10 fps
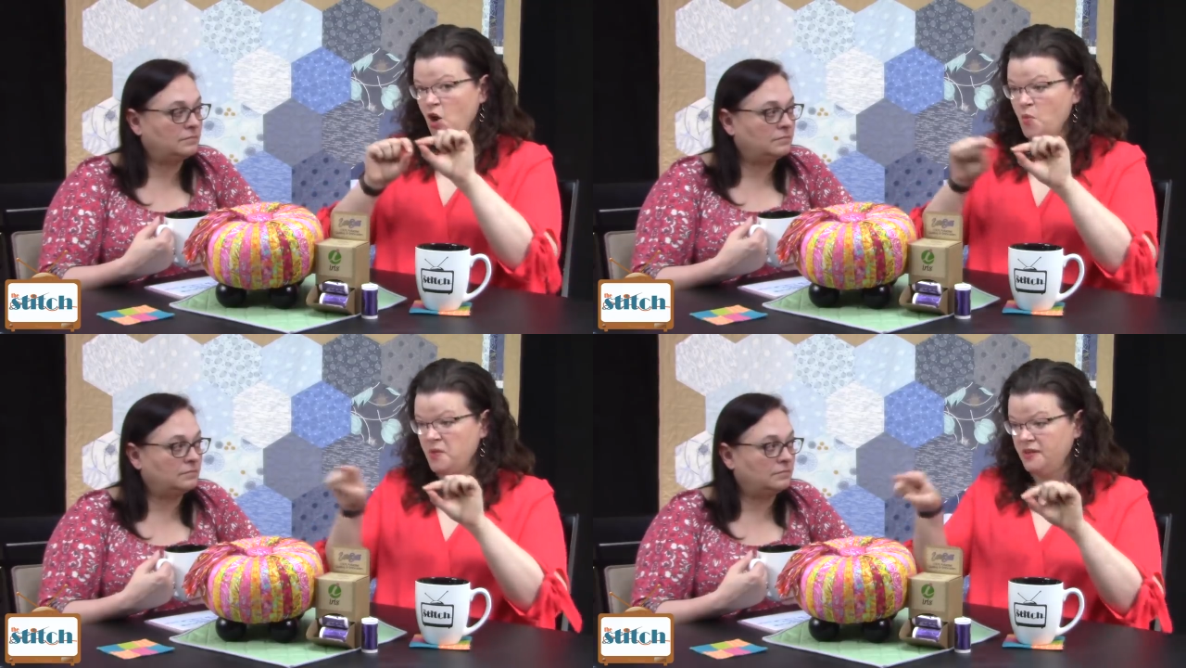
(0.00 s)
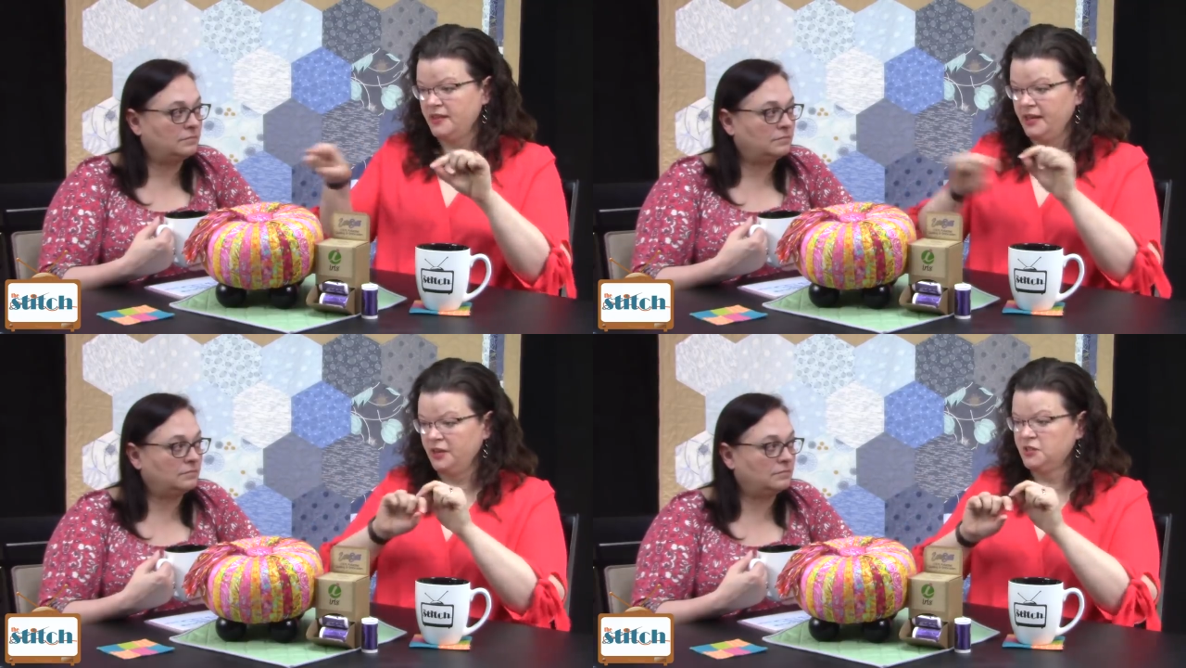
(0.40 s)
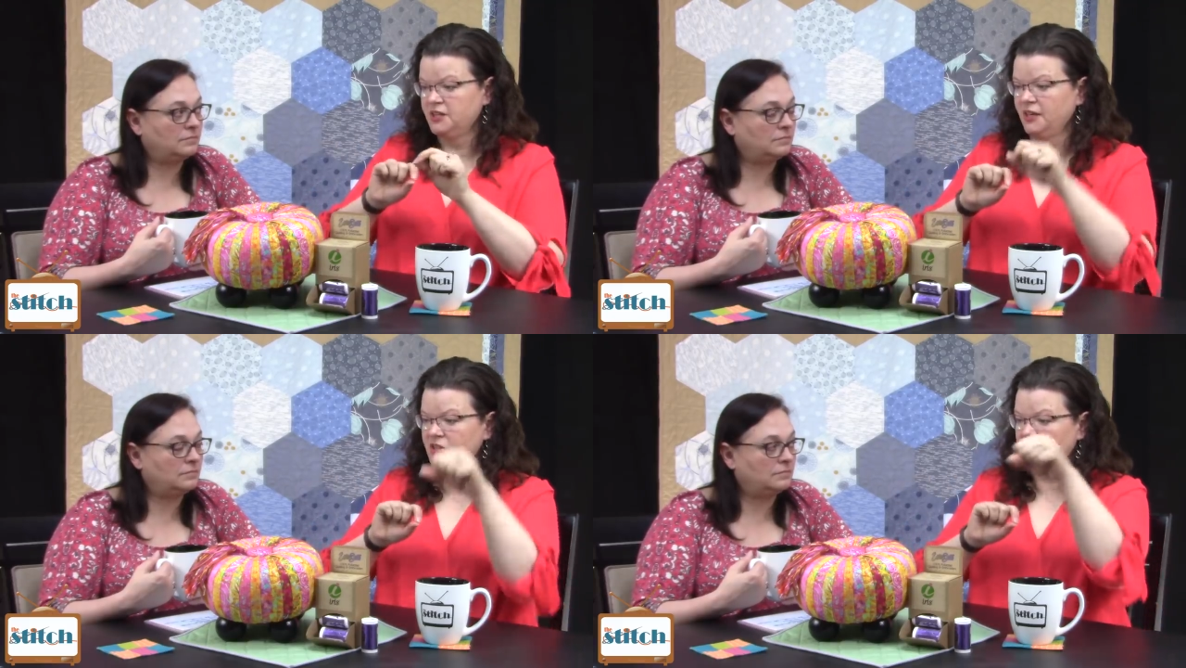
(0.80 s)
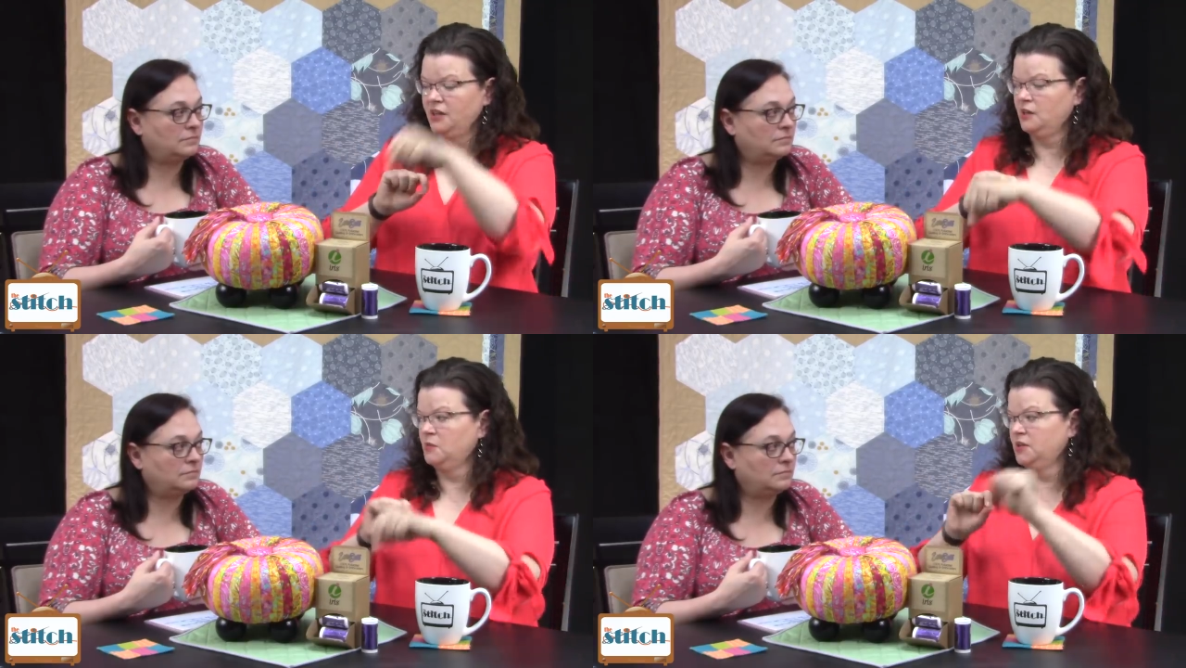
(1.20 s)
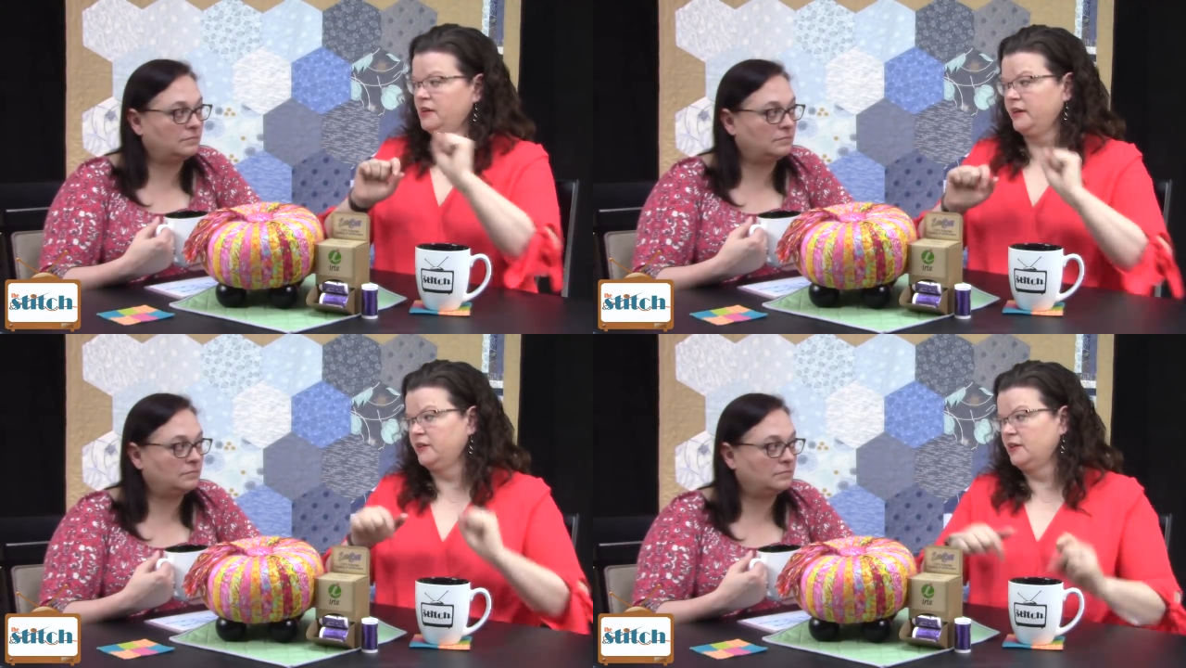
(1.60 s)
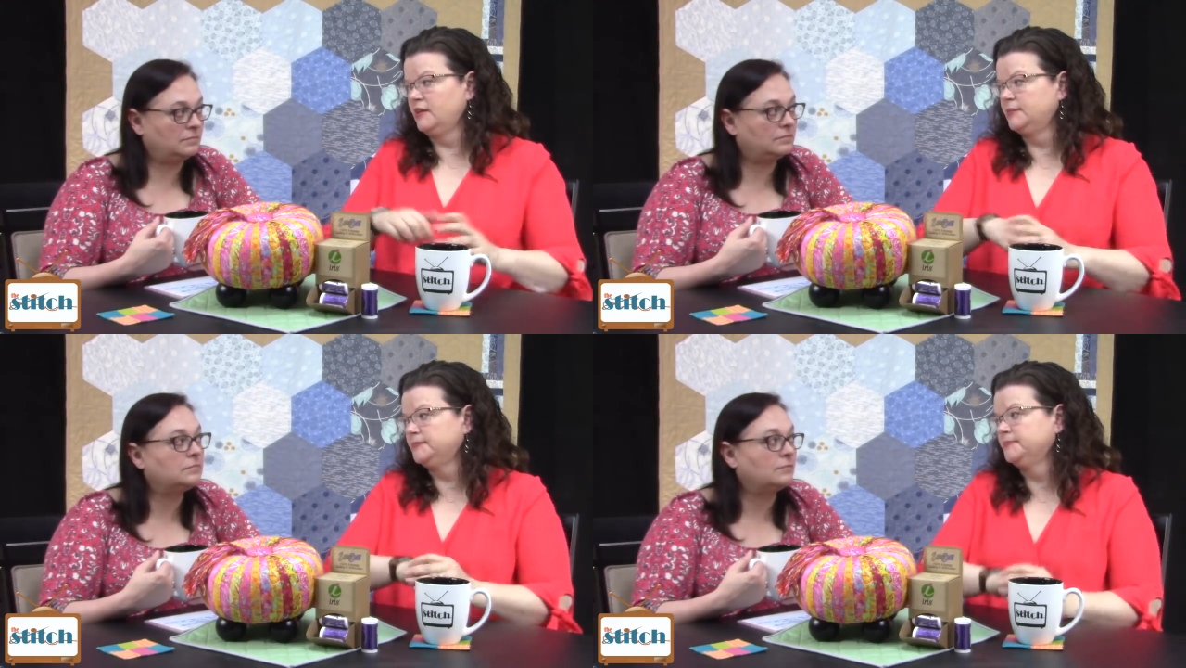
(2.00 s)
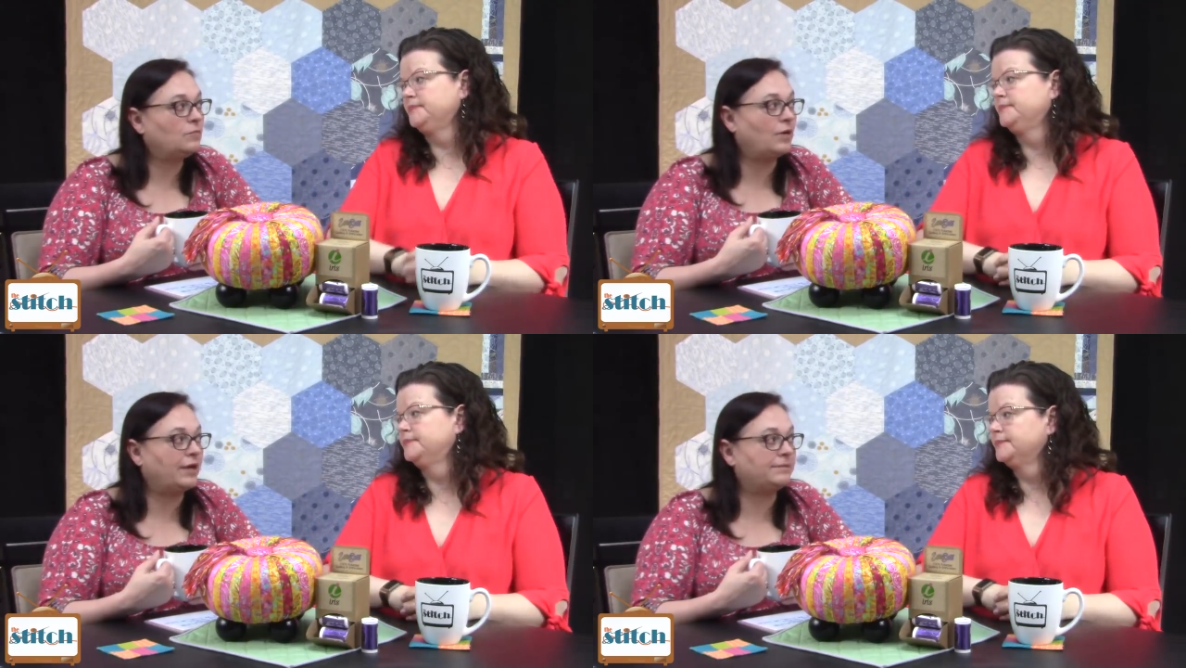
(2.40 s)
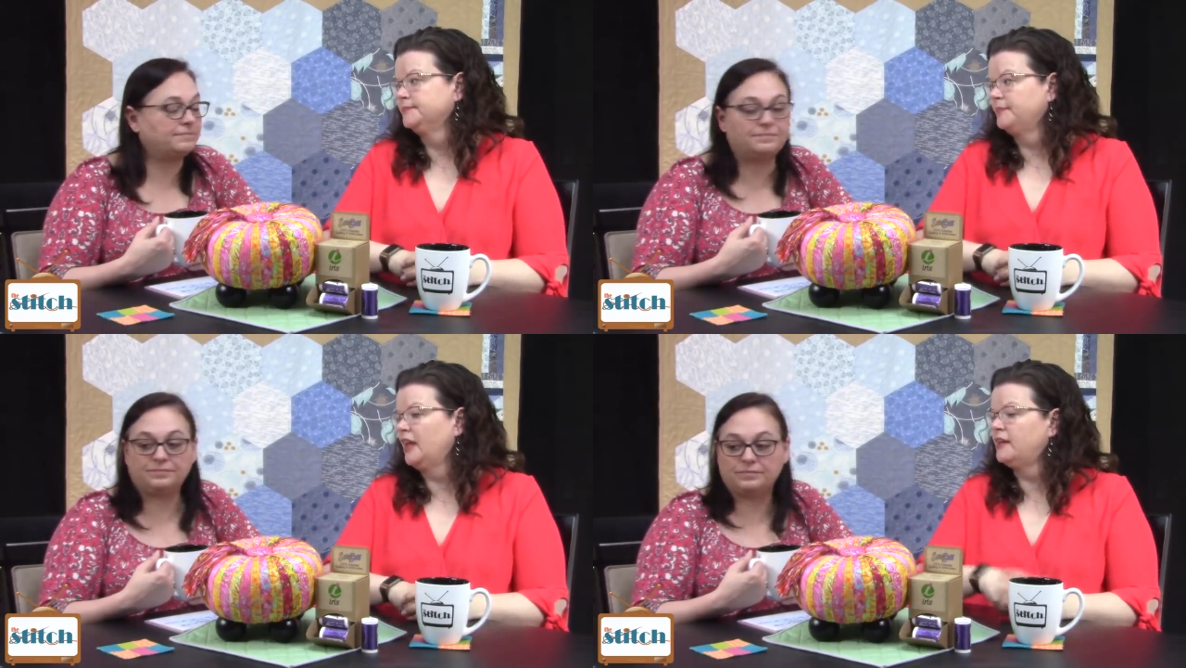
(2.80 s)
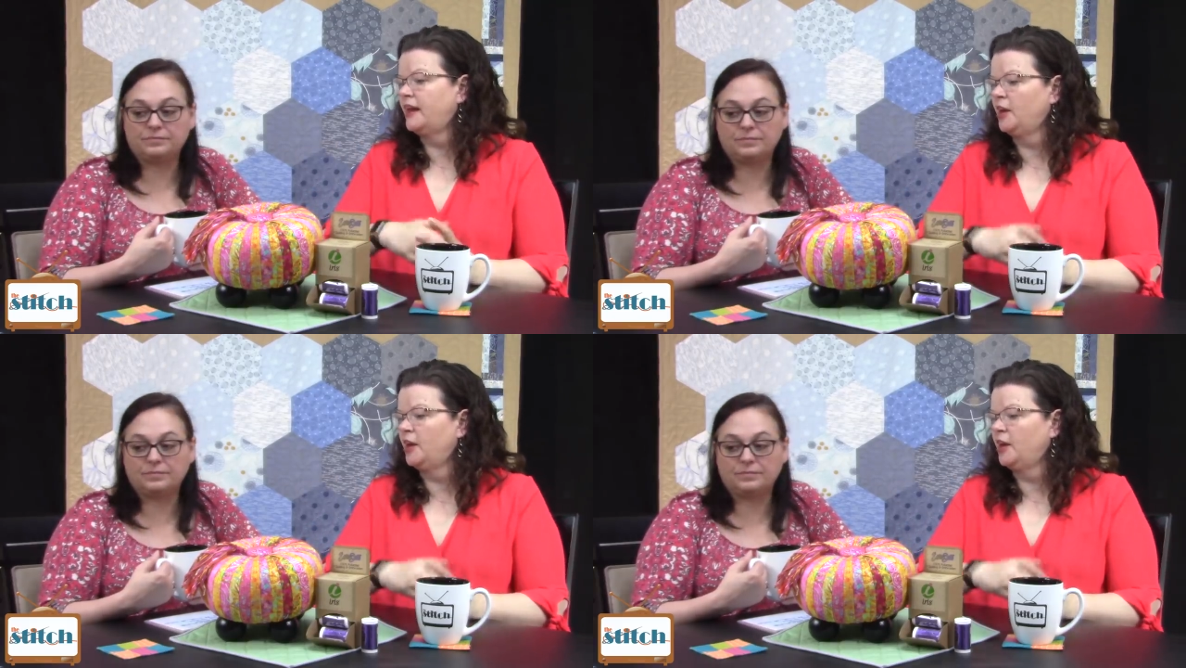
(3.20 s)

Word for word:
Speaker 1: open that intersection and then put the iron on it. Right. And that